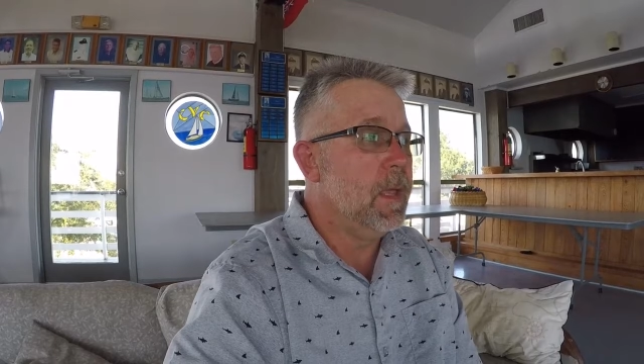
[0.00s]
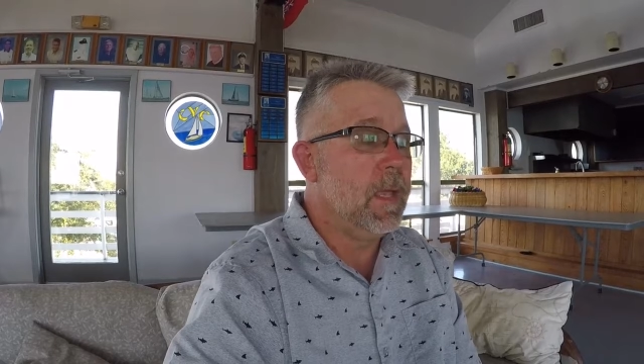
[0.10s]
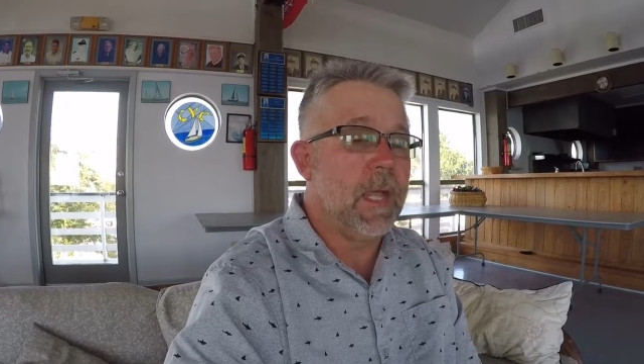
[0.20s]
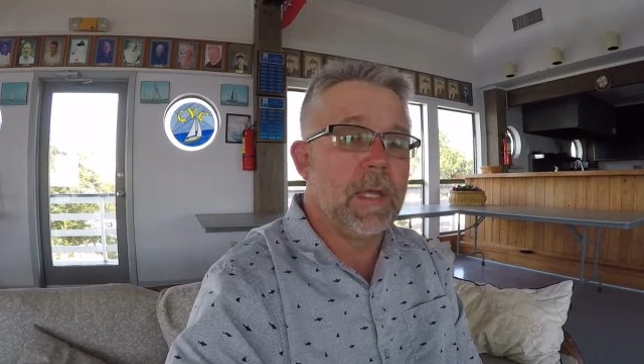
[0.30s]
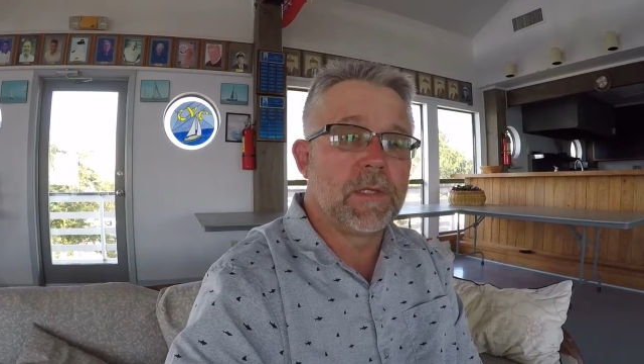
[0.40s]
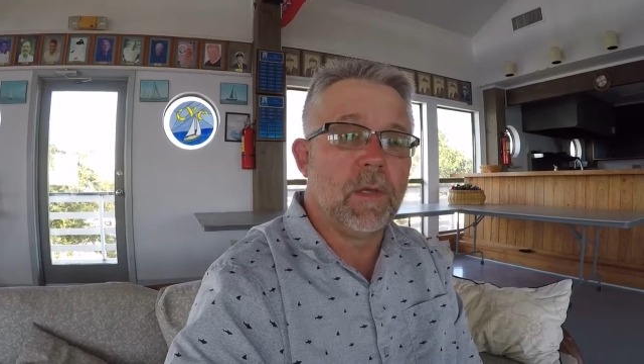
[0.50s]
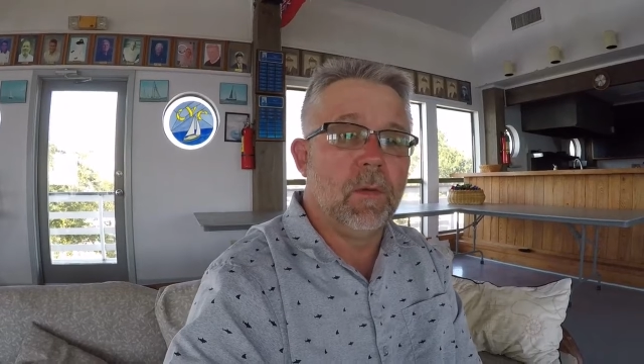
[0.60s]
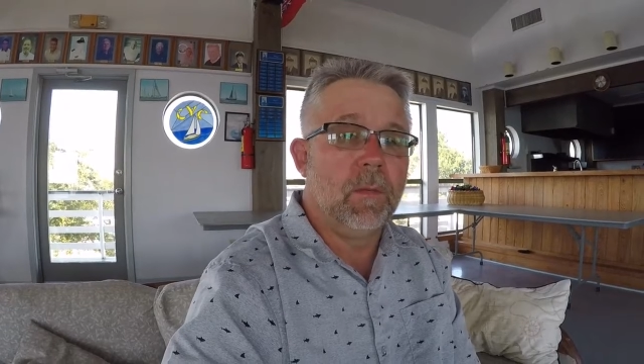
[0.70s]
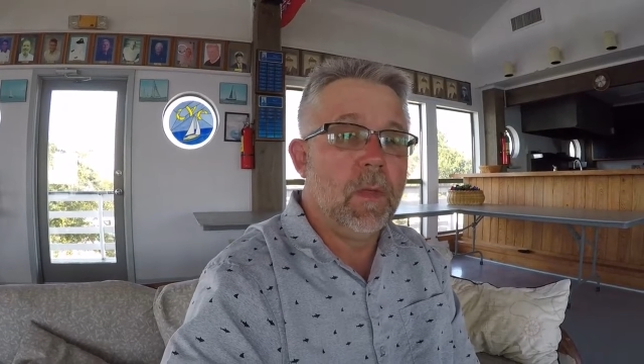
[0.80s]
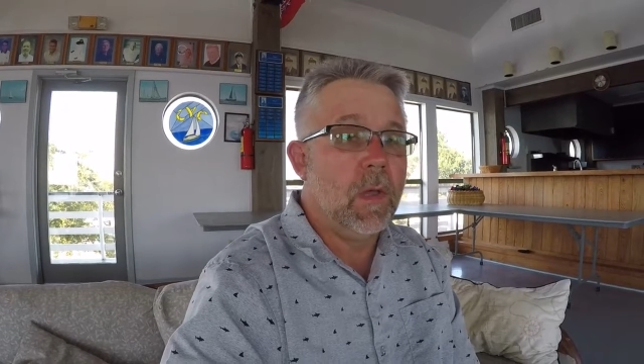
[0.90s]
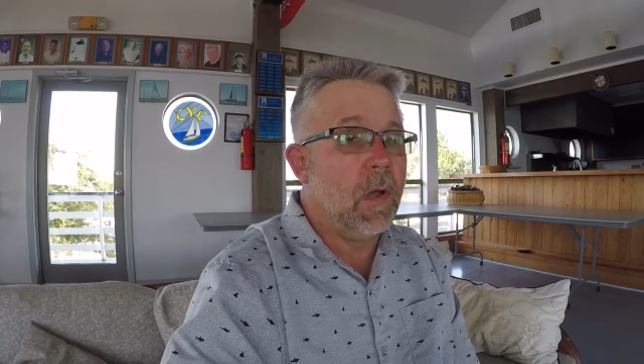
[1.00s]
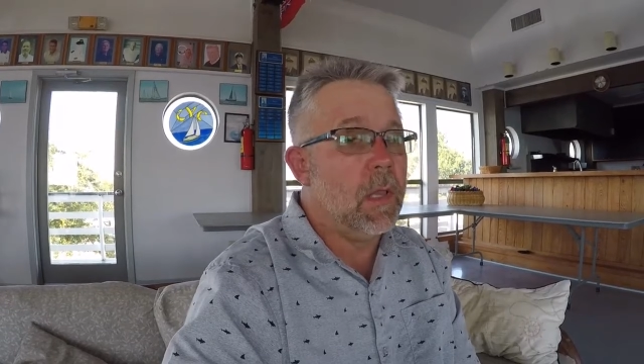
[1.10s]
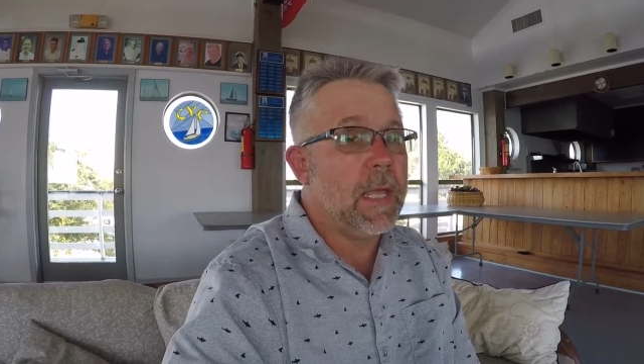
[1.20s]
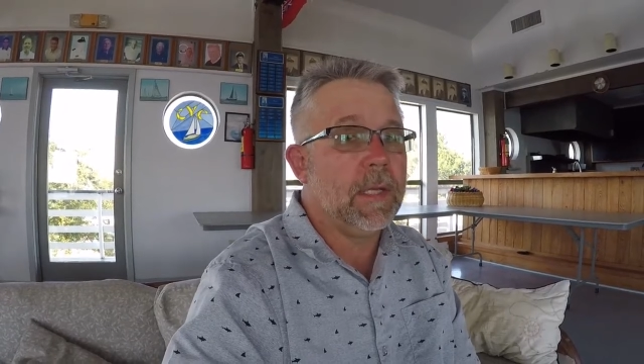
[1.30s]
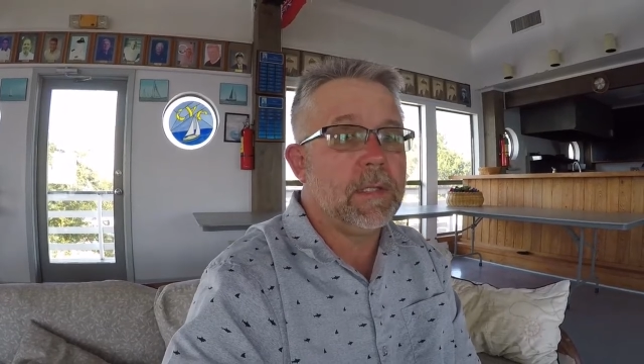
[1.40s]
And so
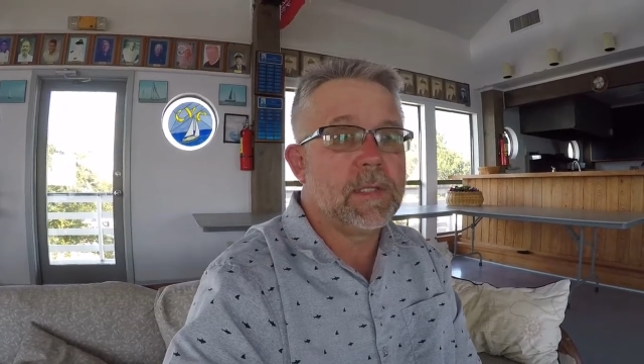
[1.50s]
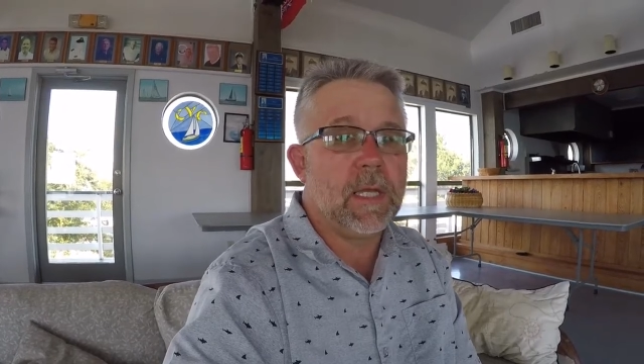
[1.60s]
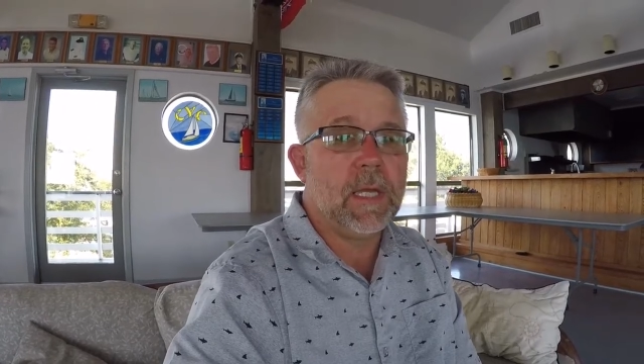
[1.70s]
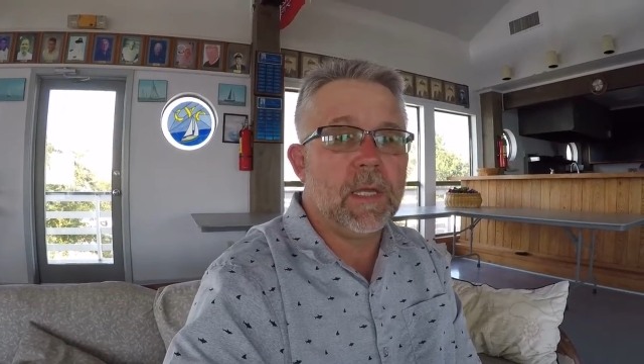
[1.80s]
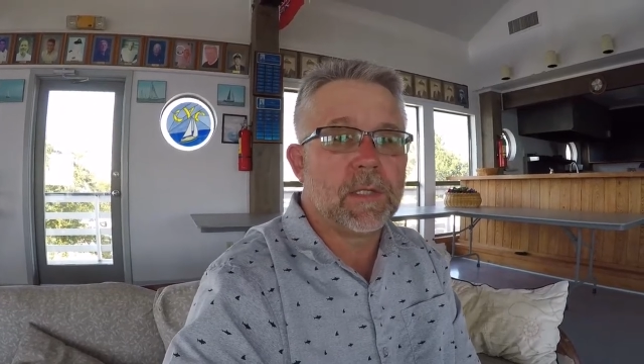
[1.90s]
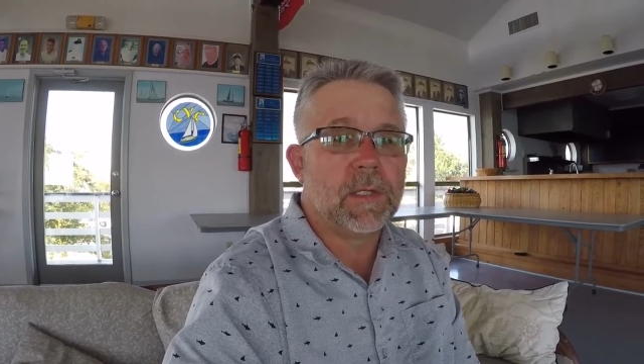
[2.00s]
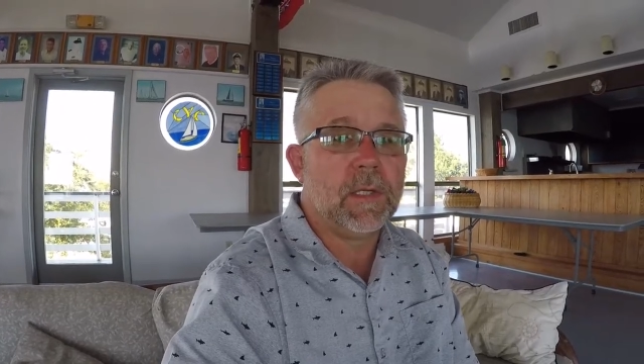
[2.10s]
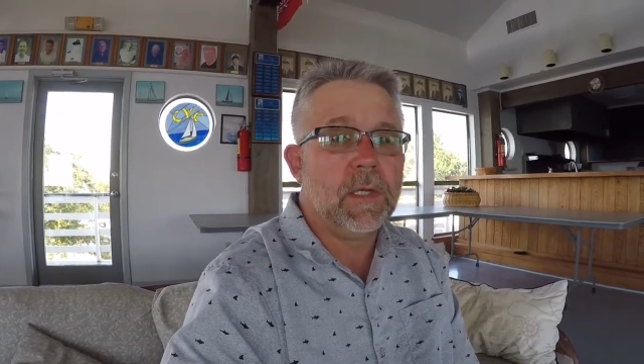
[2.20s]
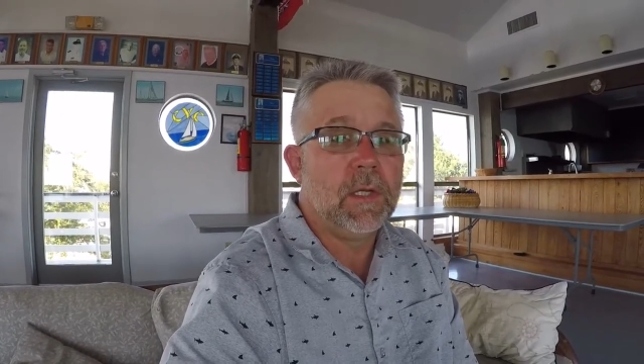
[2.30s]
all I can say is